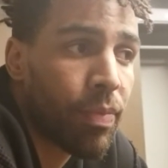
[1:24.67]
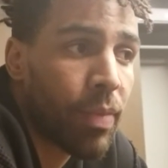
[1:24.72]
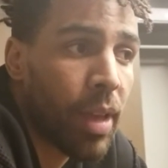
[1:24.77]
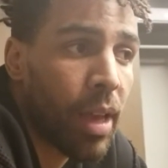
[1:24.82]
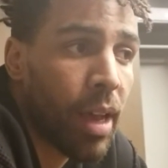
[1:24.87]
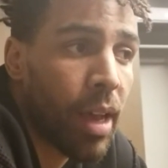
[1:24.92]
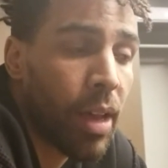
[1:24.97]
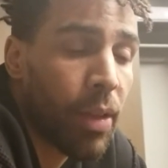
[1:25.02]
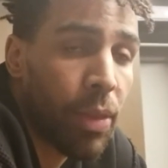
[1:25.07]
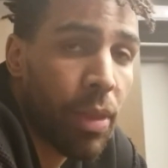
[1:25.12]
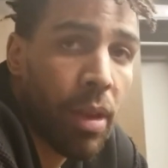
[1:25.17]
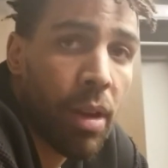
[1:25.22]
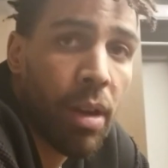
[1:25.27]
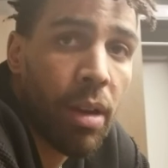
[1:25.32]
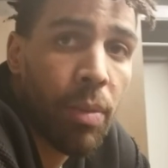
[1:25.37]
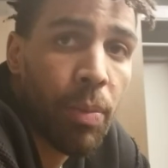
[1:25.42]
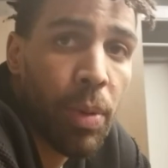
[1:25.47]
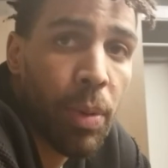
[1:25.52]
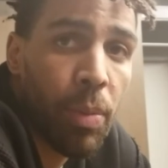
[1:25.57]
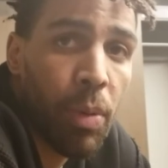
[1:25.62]
out there,
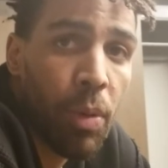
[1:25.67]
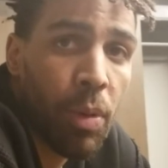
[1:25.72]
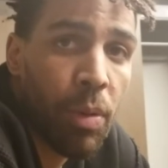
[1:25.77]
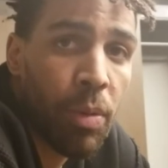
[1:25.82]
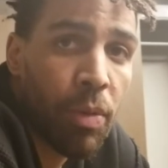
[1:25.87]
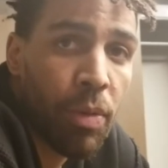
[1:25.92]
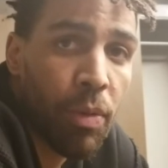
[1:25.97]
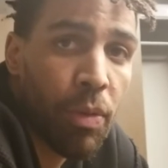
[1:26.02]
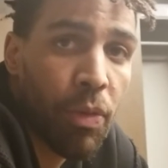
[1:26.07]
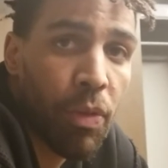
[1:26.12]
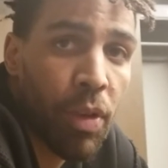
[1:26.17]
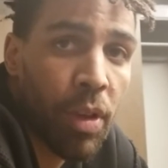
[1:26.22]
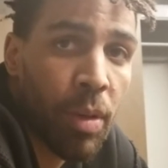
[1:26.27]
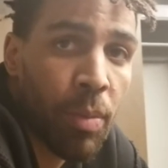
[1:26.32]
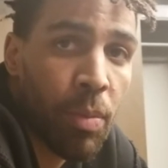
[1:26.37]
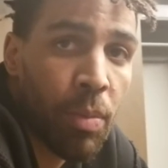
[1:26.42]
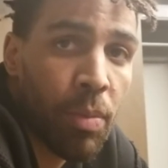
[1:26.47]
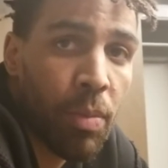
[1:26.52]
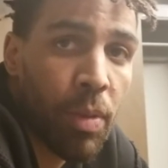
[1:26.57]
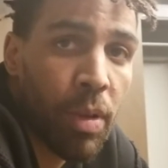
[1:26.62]
and people think,
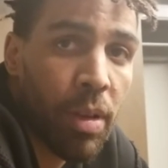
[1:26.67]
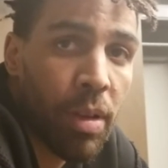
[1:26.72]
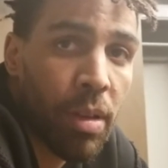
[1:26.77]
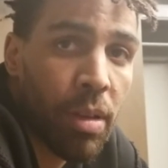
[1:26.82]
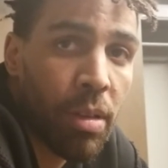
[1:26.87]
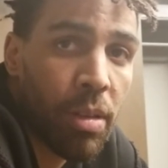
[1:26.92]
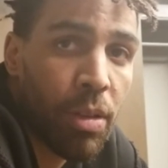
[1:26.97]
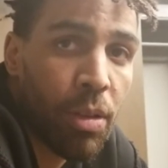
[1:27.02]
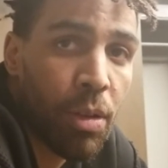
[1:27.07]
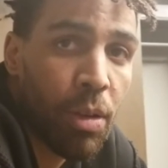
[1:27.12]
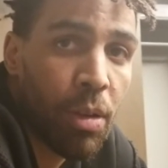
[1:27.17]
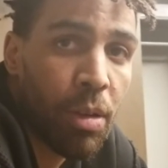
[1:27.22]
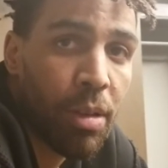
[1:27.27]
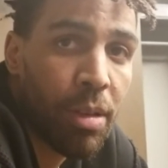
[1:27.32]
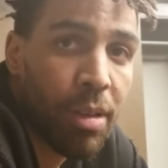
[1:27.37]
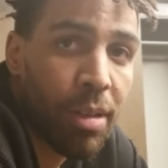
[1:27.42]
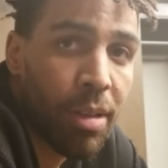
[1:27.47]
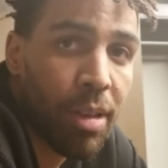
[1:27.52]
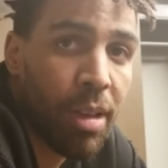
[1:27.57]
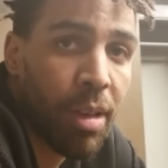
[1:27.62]
you know,
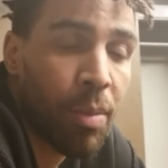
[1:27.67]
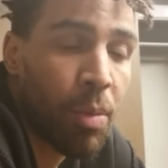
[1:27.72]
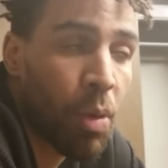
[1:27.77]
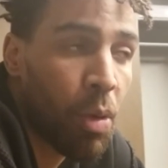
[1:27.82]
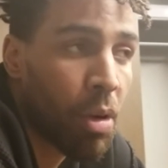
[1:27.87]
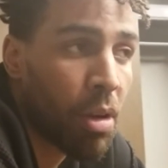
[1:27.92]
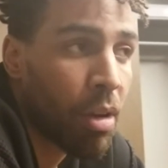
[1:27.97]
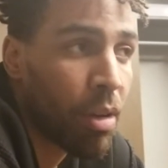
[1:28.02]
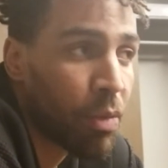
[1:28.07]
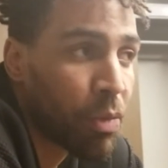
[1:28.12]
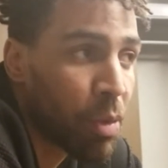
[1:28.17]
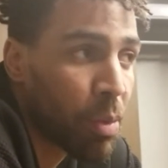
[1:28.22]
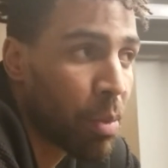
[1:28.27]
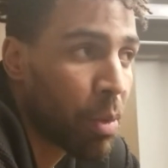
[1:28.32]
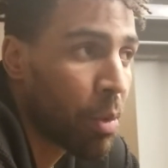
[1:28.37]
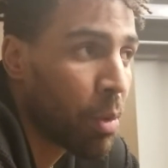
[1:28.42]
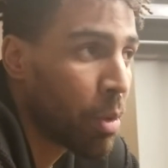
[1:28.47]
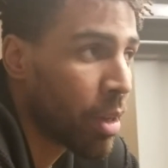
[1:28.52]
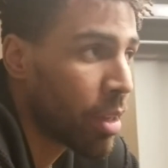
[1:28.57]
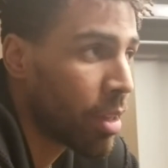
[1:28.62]
yeah, more
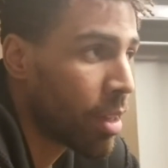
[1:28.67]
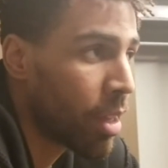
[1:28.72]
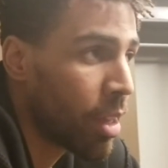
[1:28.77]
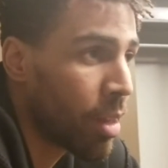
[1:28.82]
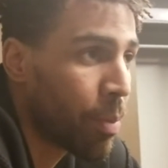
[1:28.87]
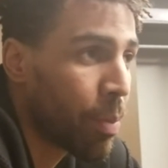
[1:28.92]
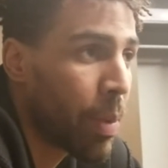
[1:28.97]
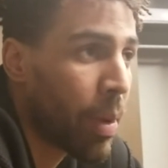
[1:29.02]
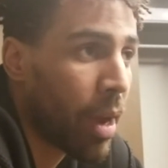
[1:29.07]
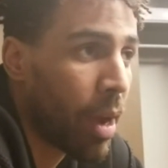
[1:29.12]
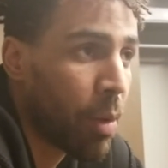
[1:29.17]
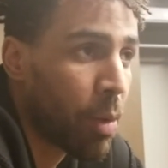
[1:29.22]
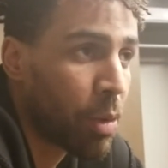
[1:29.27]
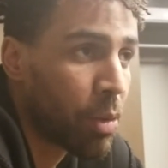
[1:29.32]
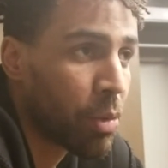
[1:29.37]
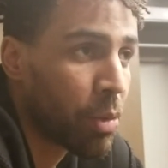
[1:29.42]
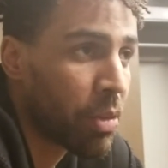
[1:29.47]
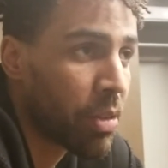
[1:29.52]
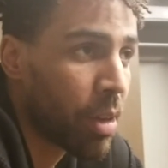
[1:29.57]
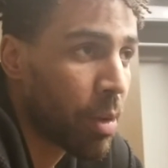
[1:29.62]
comfortable and empowered
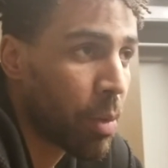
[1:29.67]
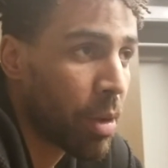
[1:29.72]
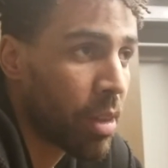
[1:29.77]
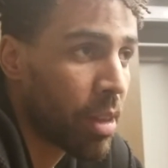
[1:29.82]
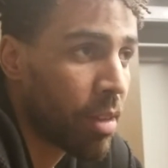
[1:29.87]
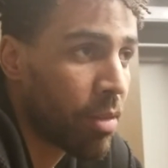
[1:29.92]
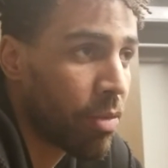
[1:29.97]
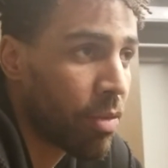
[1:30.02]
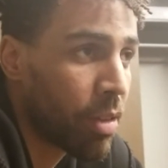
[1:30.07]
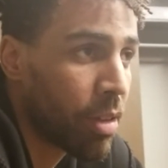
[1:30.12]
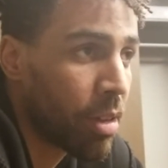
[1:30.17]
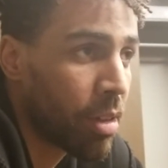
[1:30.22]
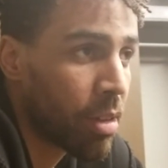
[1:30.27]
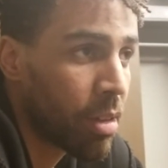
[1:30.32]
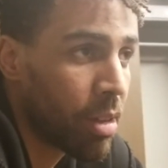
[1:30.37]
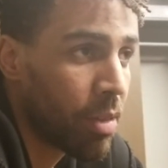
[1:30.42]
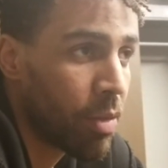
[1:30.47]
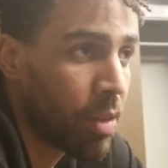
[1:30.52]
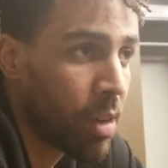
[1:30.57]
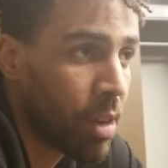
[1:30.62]
to say what they feel,
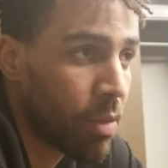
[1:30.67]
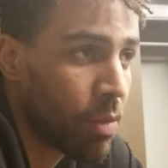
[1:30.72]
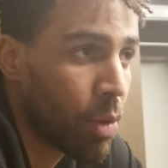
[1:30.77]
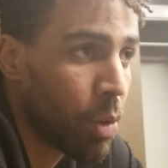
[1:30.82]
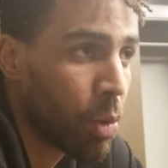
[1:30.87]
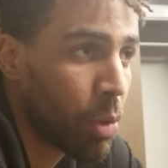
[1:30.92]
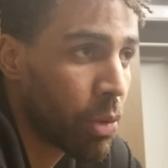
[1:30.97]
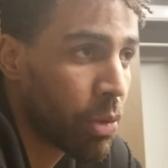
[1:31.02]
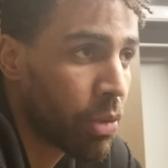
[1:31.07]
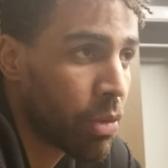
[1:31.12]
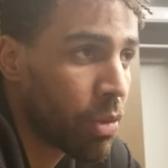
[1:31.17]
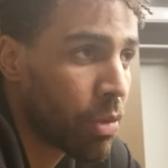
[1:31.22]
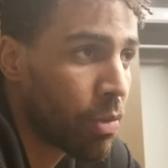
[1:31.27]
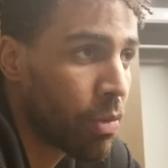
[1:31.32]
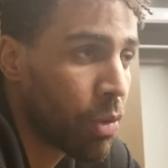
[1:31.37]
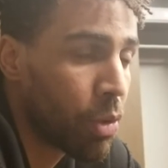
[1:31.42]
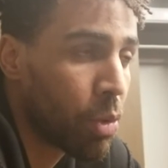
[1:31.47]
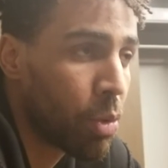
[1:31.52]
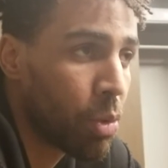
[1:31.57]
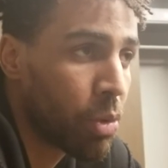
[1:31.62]
even if those
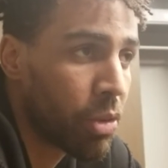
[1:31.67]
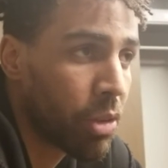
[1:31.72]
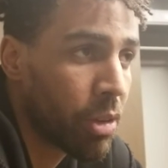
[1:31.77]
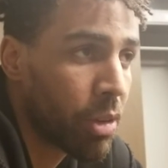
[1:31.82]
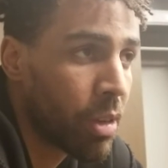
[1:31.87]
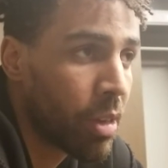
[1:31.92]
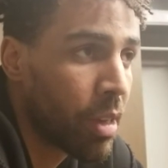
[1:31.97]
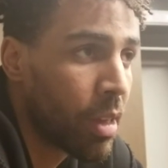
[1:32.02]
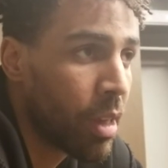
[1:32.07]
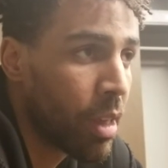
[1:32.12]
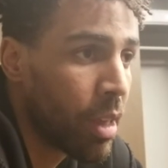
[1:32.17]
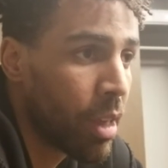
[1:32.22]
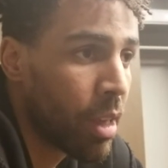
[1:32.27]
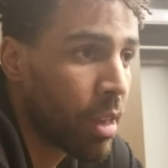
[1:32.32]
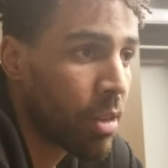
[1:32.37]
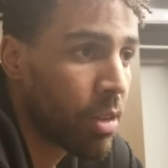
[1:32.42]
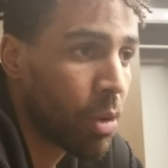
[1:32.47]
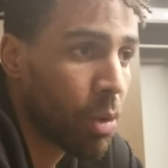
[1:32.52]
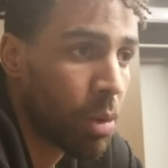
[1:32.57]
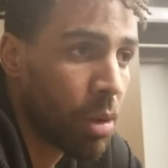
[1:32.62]
views are
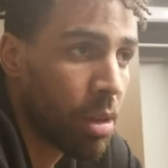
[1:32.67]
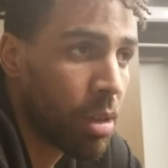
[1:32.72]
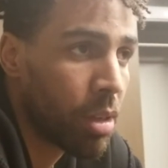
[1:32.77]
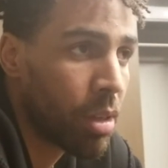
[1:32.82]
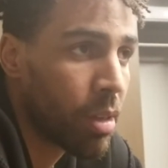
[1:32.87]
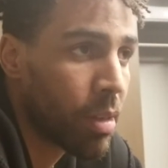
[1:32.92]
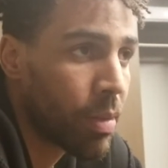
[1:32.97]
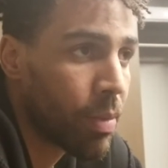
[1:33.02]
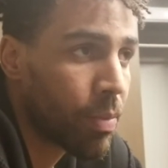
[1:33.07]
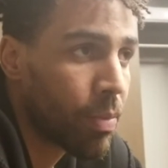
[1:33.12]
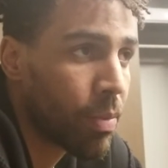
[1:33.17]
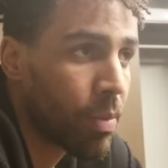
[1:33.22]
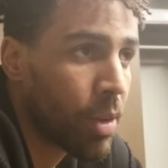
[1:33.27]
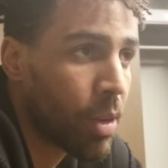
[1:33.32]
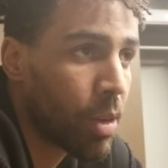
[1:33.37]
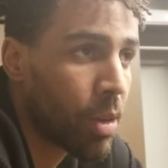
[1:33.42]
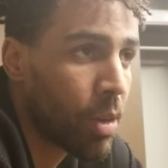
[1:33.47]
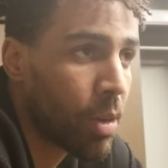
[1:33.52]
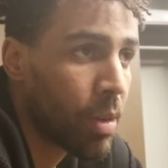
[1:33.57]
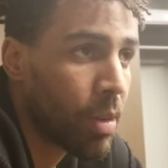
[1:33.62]
totally,
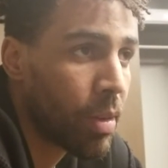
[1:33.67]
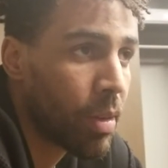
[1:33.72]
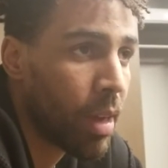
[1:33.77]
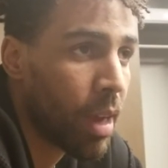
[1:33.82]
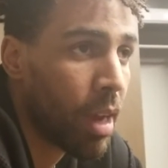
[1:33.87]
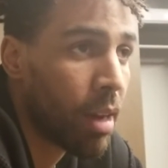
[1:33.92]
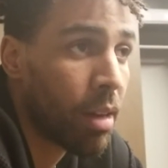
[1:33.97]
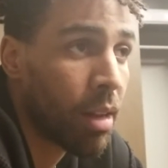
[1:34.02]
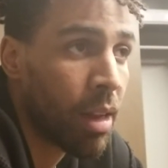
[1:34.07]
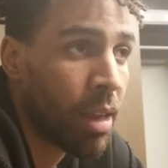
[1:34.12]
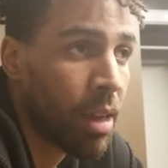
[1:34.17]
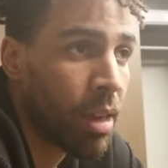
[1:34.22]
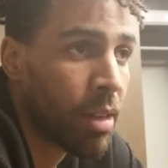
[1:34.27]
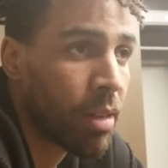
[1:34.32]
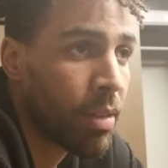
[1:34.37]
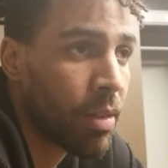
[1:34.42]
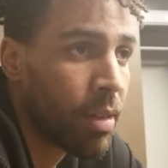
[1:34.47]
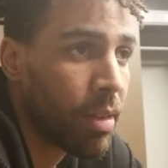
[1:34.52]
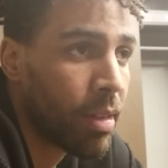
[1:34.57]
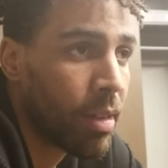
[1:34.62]
you know, out of
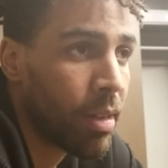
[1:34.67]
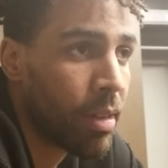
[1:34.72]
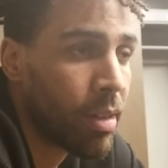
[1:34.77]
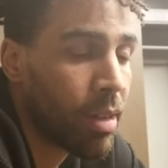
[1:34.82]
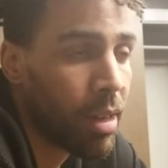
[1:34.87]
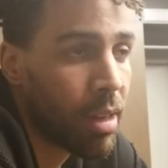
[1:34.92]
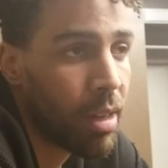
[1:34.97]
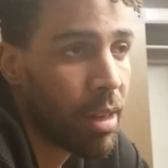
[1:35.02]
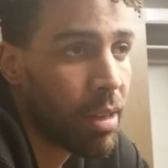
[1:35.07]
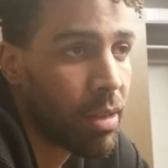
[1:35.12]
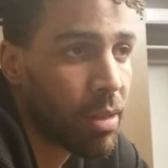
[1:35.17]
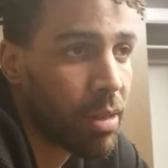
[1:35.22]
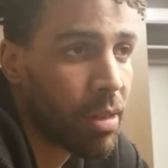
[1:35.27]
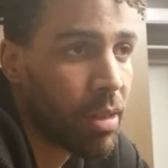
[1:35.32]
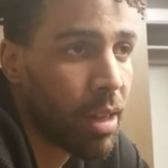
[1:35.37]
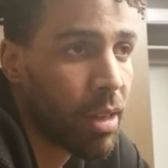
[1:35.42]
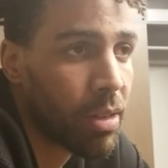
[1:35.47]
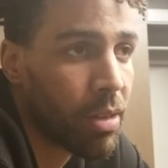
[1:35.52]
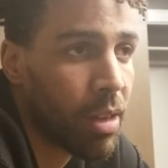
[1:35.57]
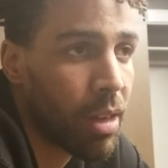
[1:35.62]
line. And
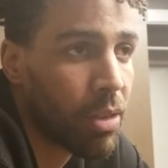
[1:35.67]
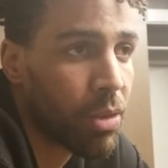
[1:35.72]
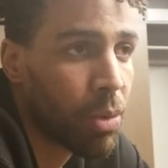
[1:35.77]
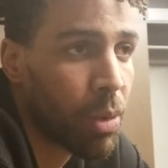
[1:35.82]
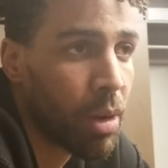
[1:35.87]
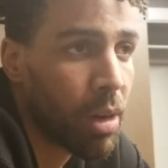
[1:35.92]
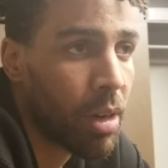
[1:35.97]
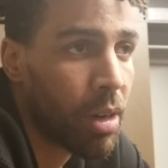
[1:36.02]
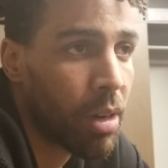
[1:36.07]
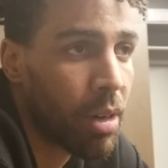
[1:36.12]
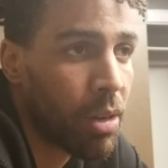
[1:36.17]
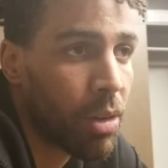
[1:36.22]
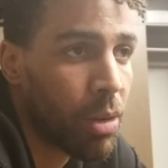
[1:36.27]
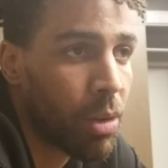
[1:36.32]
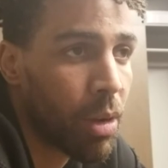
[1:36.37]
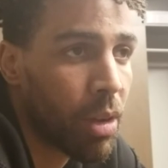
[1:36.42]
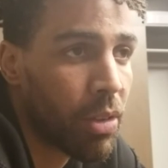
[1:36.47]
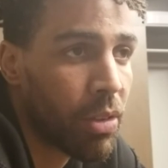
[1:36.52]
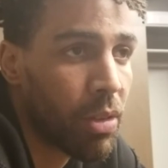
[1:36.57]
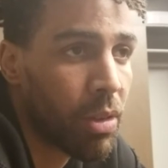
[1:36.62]
that's where
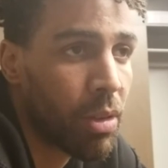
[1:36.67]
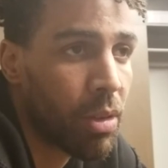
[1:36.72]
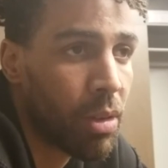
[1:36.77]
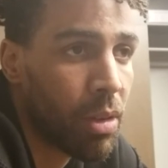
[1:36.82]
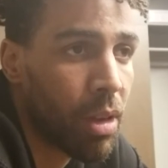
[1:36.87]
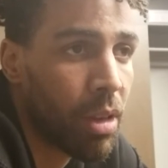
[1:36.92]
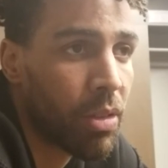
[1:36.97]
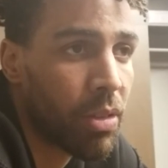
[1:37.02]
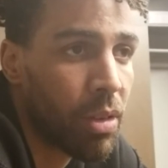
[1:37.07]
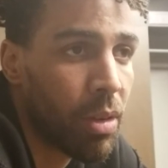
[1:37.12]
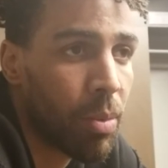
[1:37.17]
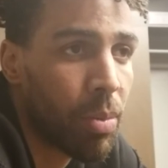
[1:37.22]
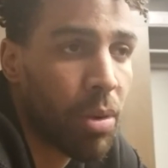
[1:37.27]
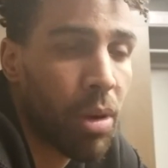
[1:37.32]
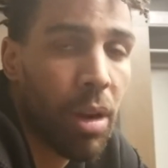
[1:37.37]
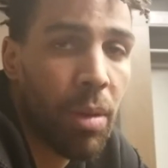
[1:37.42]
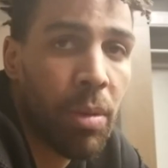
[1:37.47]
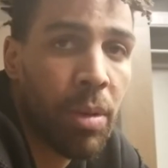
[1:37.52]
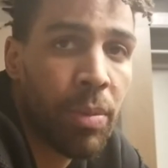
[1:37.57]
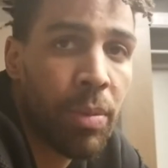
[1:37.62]
I see the
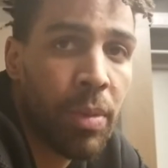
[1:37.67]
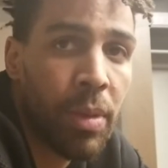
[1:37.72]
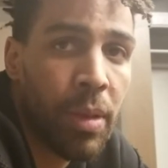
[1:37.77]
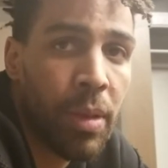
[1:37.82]
problem.